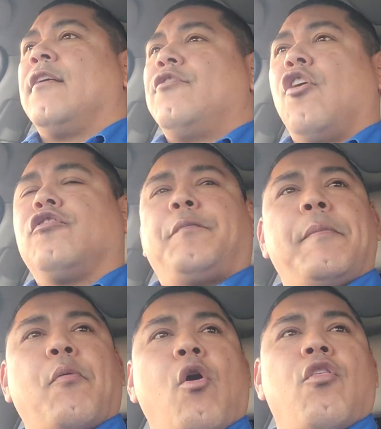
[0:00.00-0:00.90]
Those
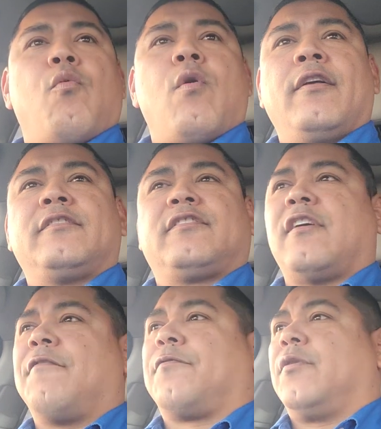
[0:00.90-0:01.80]
people are the ones
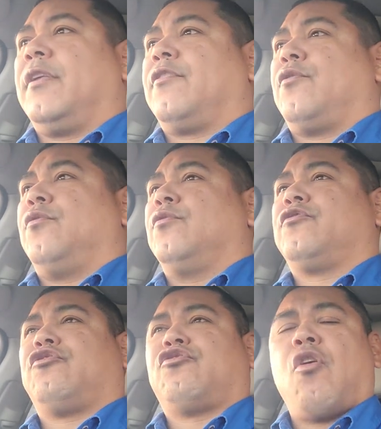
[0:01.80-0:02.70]
suffering through
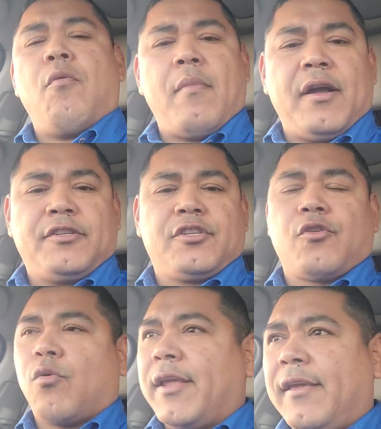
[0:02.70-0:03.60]
so much
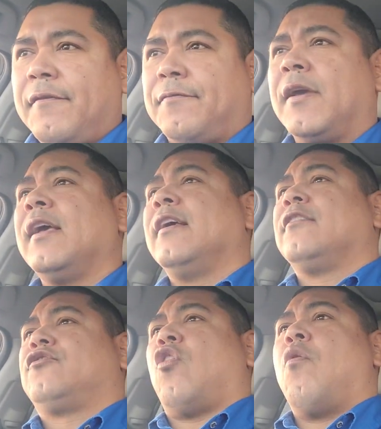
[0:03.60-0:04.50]
grief,
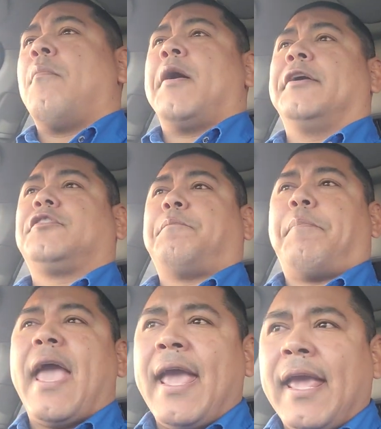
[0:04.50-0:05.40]
so much
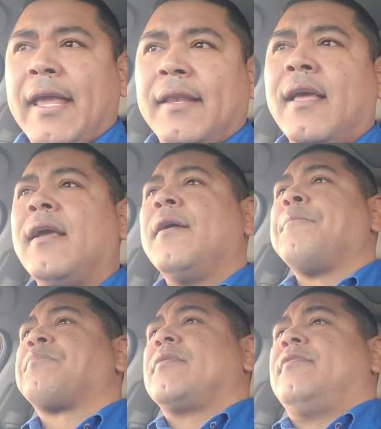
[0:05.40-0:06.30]
pain.
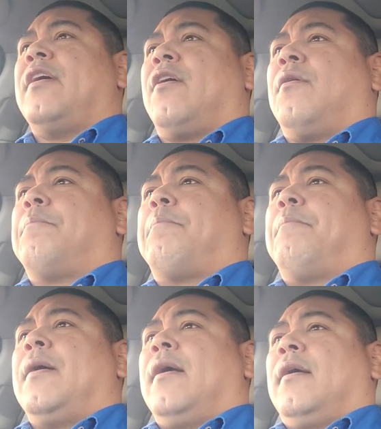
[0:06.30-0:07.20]

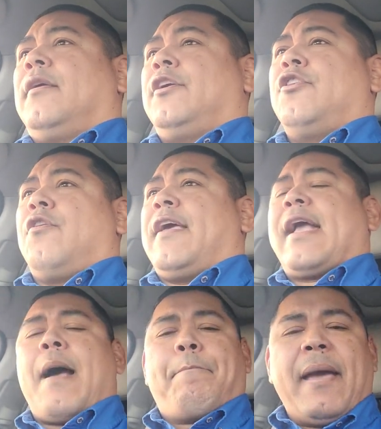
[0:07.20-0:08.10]
They
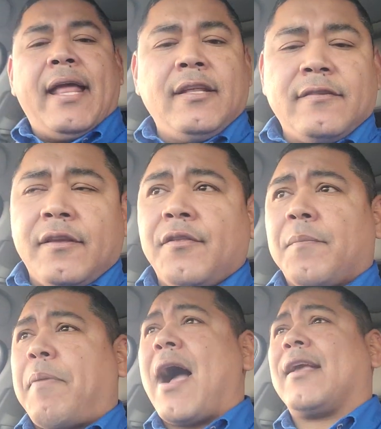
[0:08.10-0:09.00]
got pennies in their
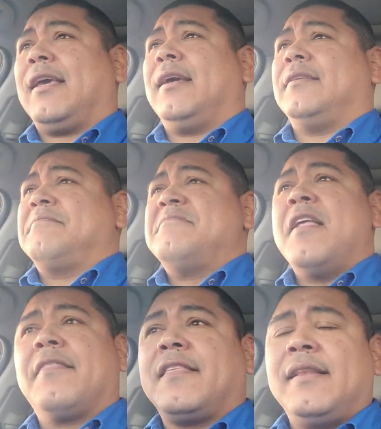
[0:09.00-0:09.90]
pocket,
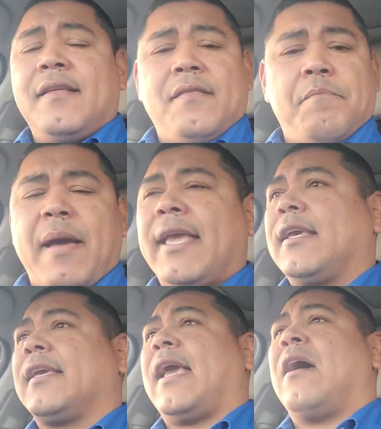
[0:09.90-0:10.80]
nothing in the bank
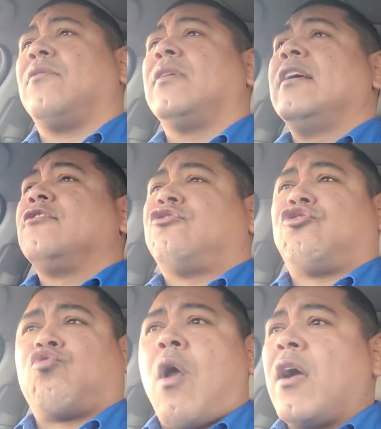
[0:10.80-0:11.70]
account,
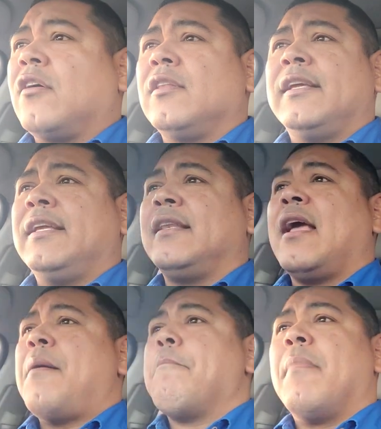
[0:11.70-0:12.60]

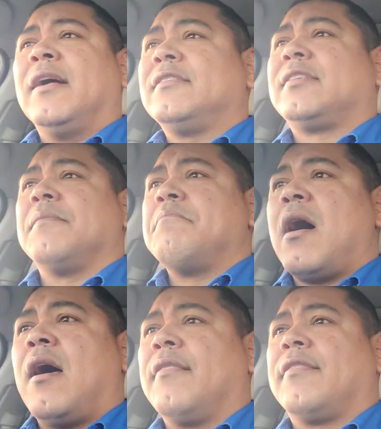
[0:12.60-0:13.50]
struggling month to
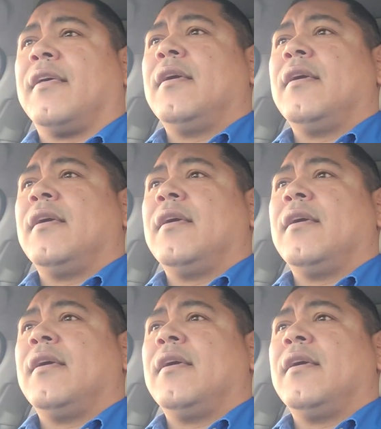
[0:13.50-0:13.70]
month